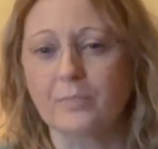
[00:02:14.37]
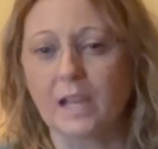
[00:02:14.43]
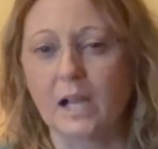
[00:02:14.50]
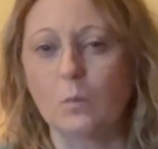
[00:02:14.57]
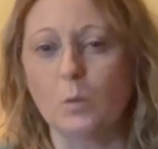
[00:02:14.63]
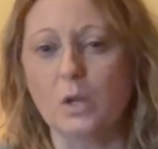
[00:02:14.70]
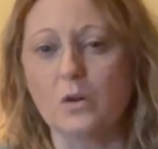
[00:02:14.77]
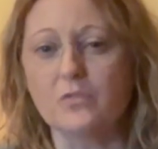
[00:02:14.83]

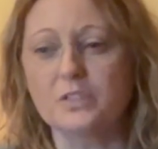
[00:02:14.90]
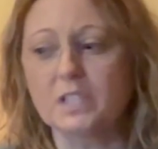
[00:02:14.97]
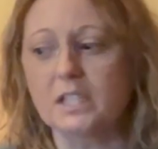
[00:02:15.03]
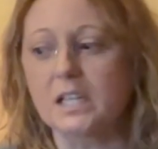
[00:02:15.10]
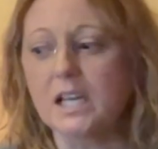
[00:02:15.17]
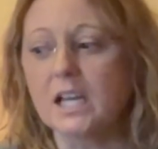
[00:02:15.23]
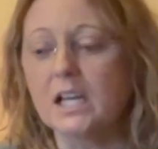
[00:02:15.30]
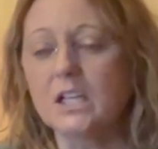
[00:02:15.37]
And we often
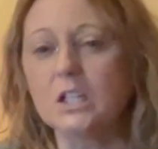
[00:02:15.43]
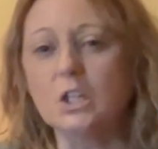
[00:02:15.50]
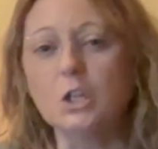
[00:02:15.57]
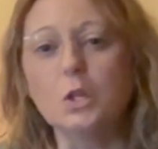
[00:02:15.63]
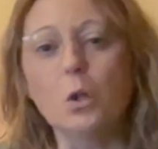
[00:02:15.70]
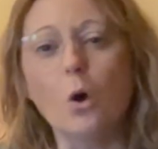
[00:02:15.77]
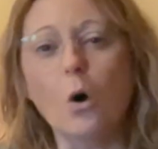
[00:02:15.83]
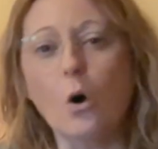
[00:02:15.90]

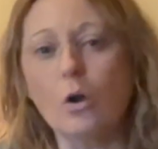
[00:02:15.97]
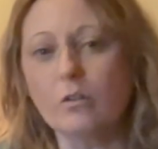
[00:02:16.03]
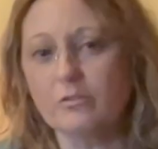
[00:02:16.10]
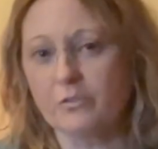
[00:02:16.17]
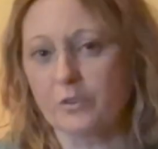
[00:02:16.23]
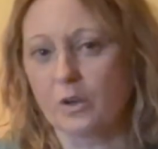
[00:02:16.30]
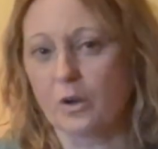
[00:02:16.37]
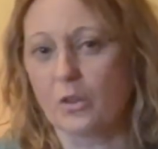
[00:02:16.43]
long
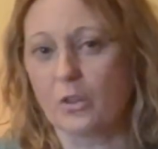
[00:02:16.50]
for